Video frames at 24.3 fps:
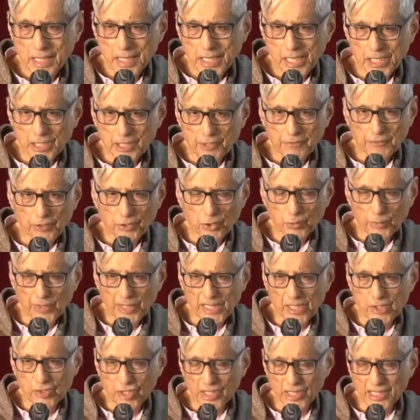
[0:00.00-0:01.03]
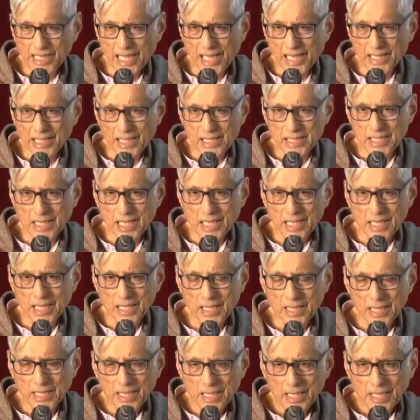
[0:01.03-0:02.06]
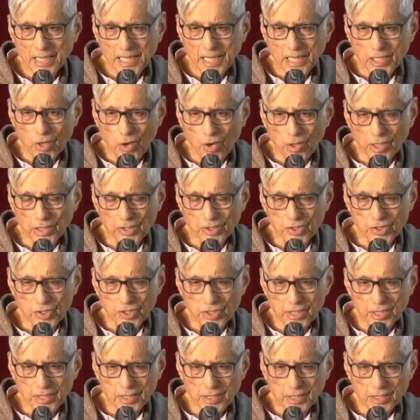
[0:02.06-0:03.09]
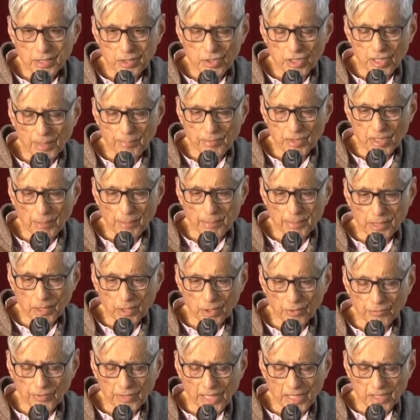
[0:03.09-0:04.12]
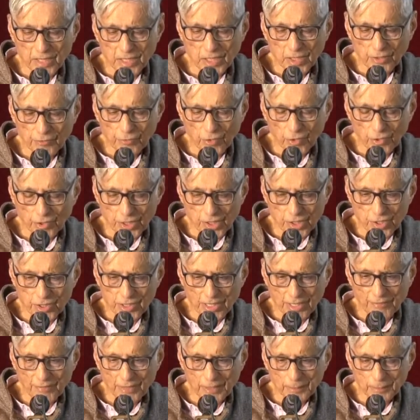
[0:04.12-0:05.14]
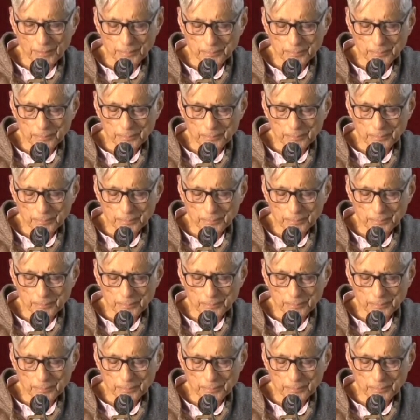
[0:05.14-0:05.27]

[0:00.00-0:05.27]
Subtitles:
in a few weeks in Calcutta in August, September of 1947.